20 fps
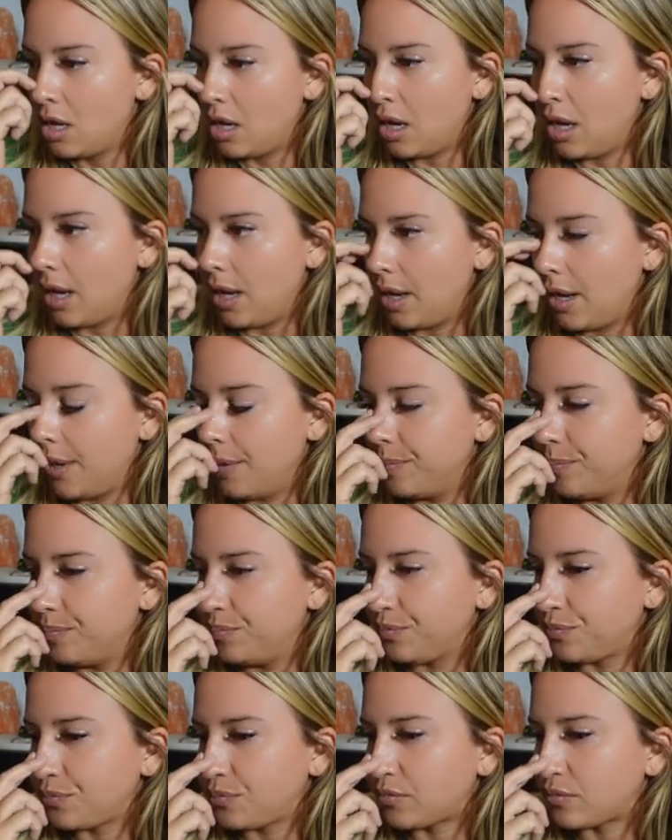
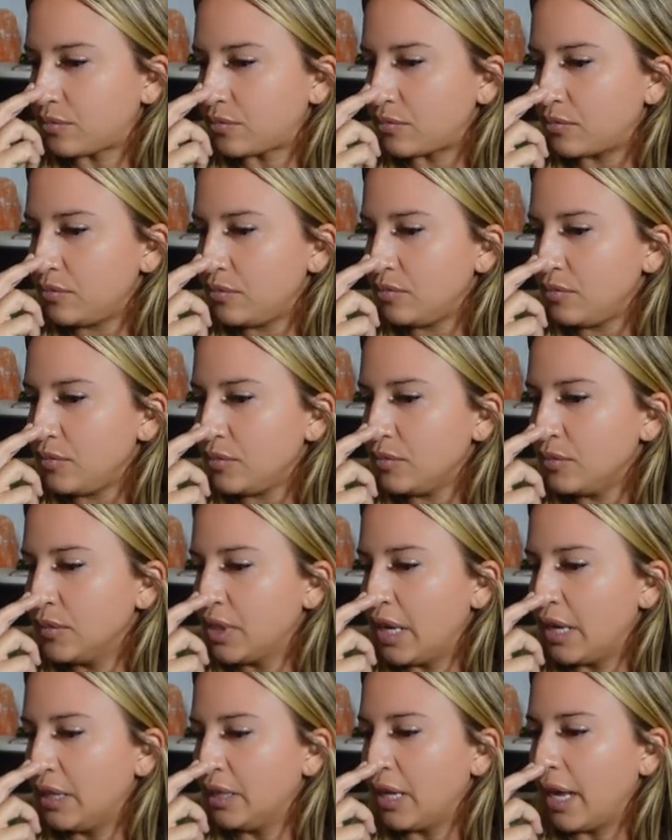And
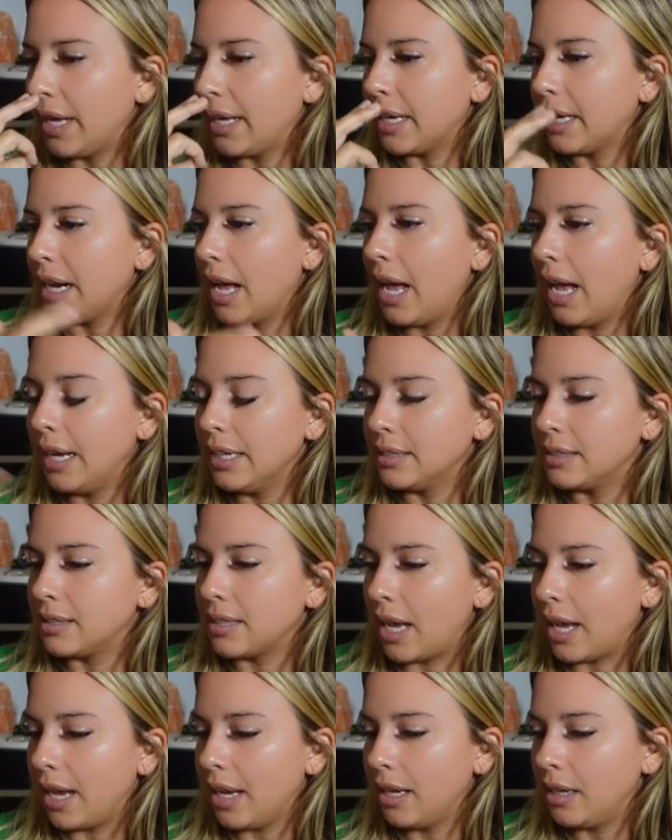like in
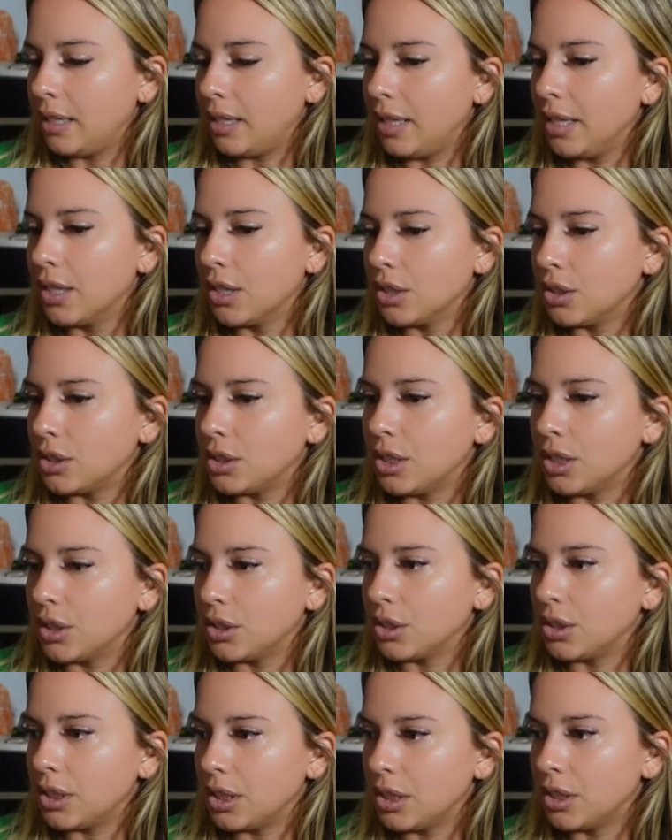hindsight, years
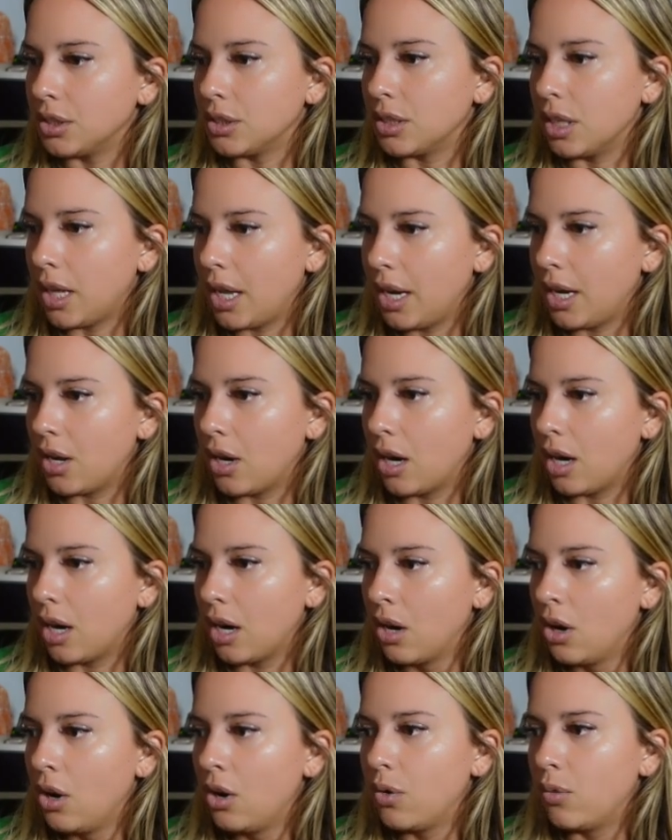
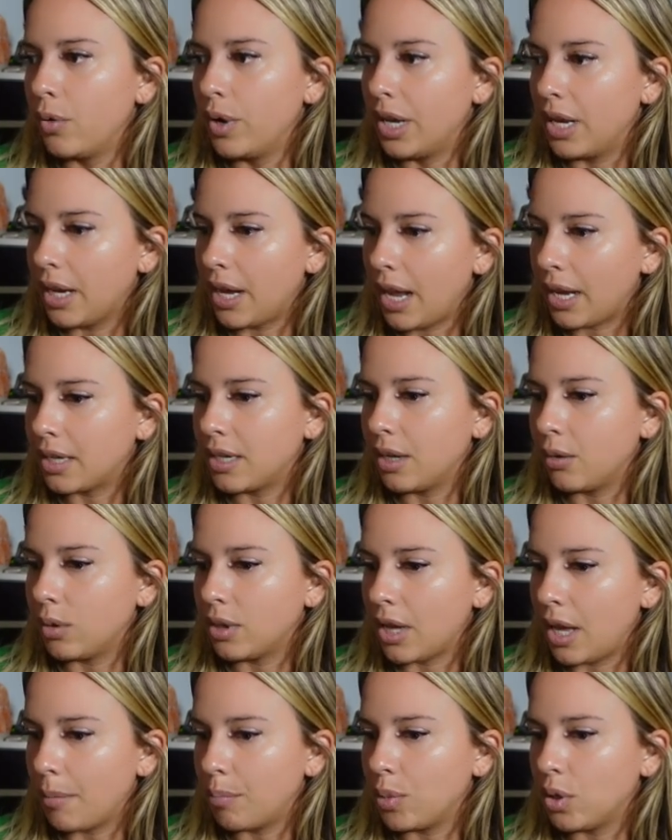later, reconnecting
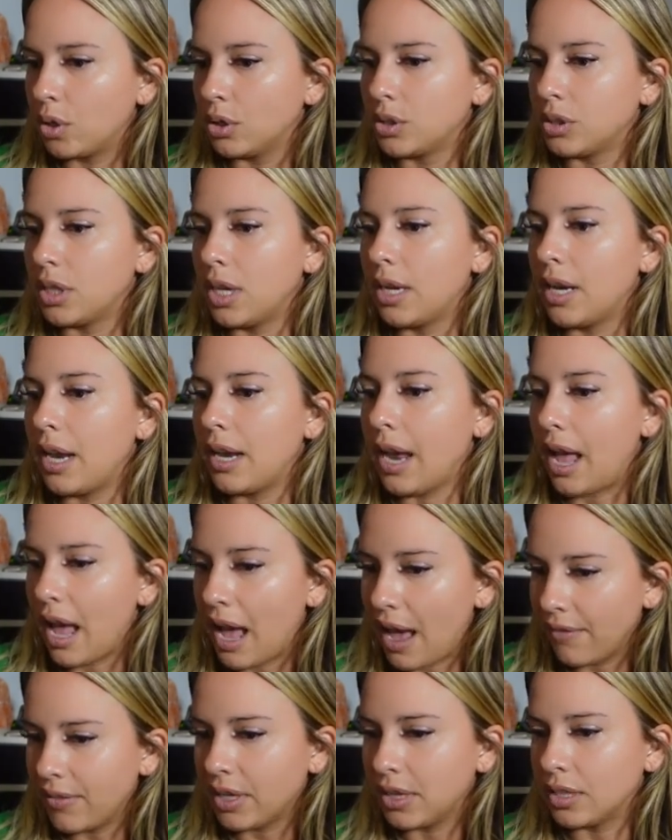with that person and
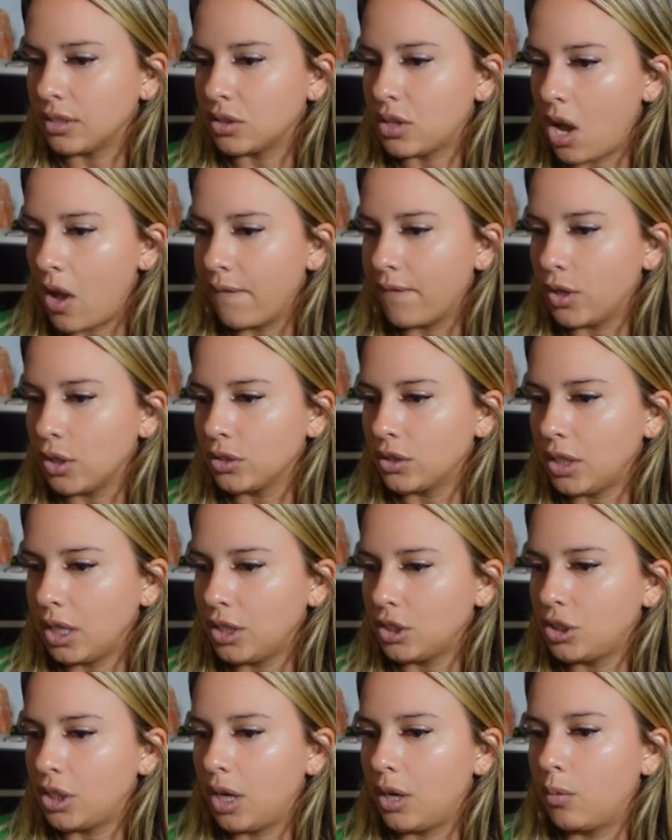having this
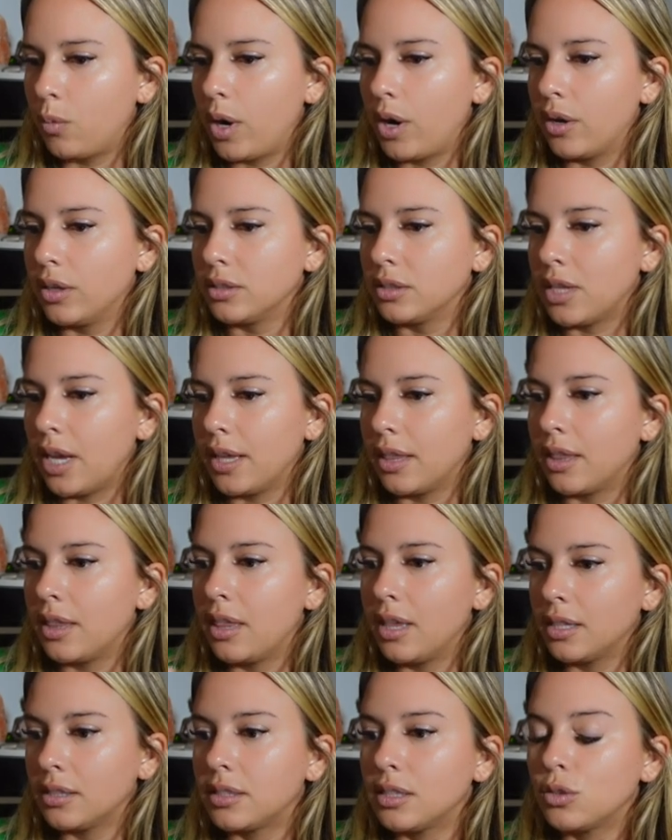conversation where it's like,
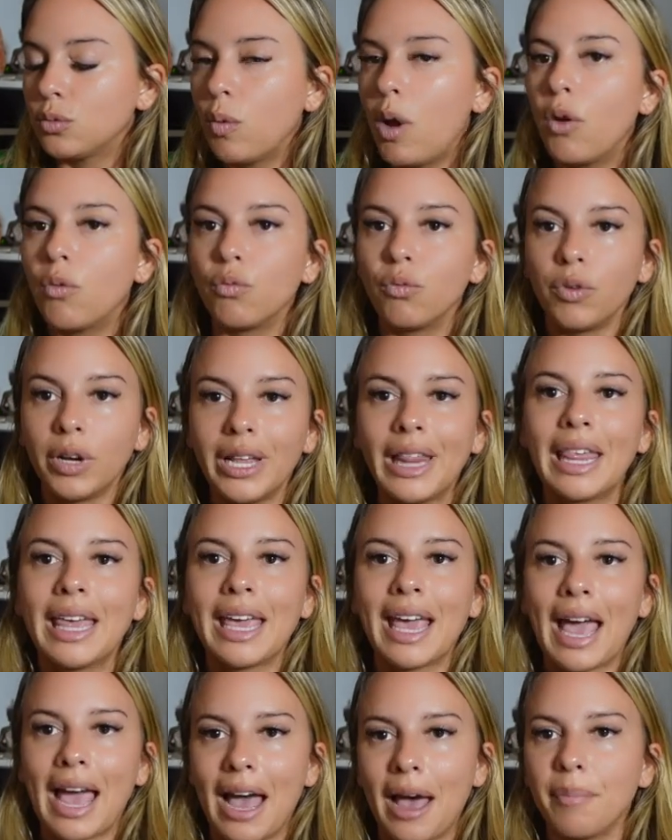this is what
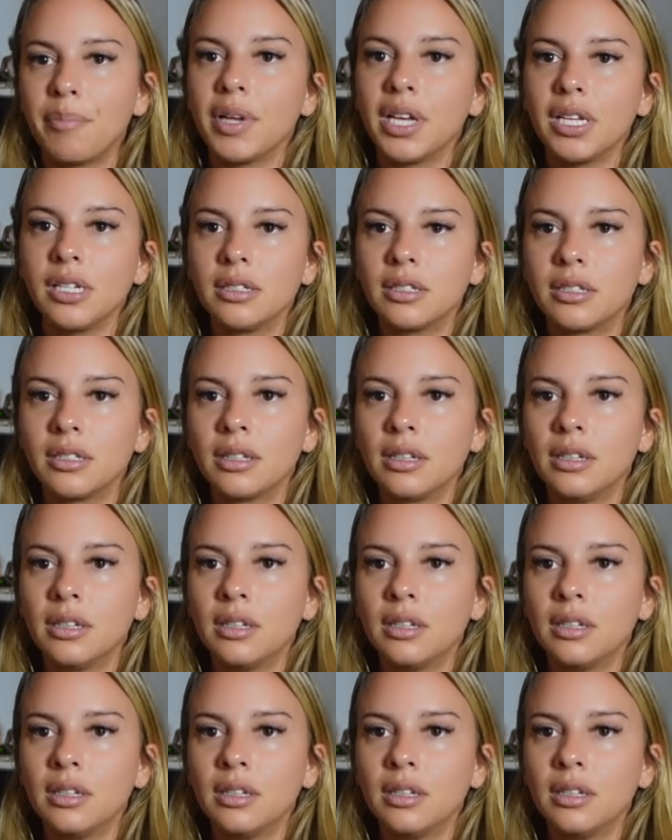really happened.